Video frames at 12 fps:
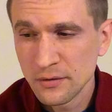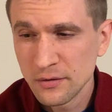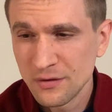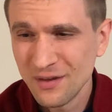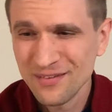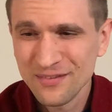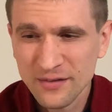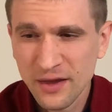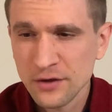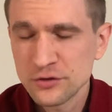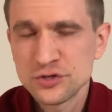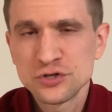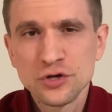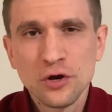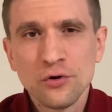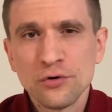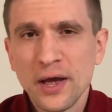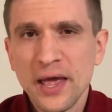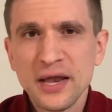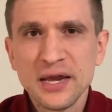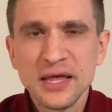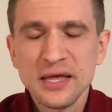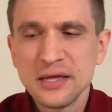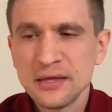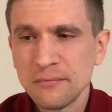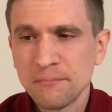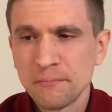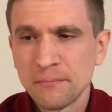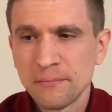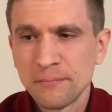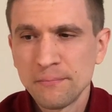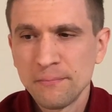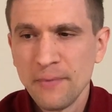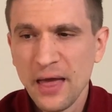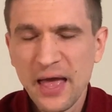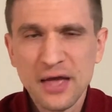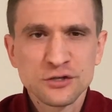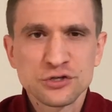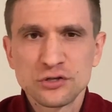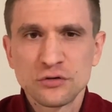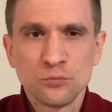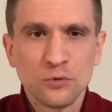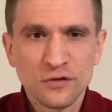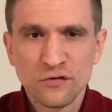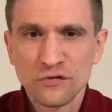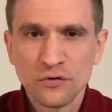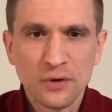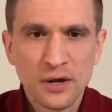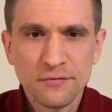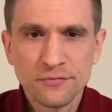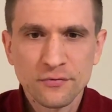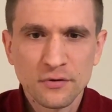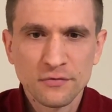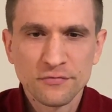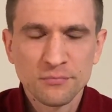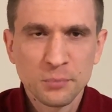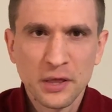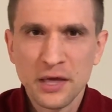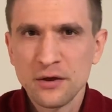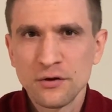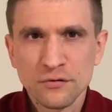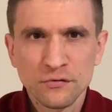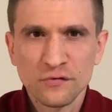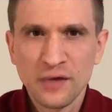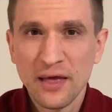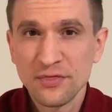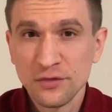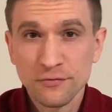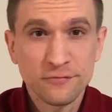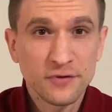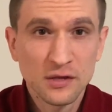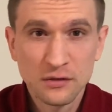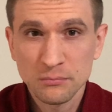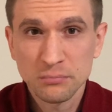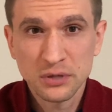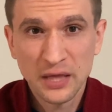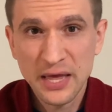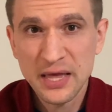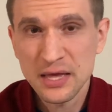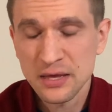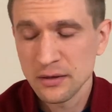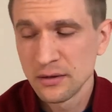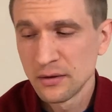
does not show any action whatsoever of players on the field playing.